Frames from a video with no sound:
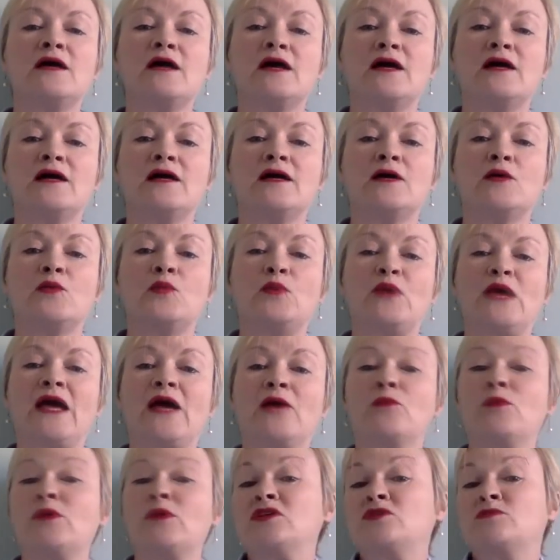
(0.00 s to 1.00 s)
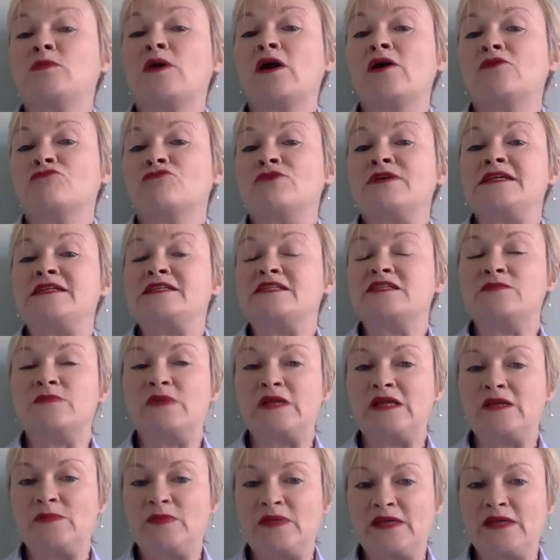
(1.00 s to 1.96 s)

and which might reasonably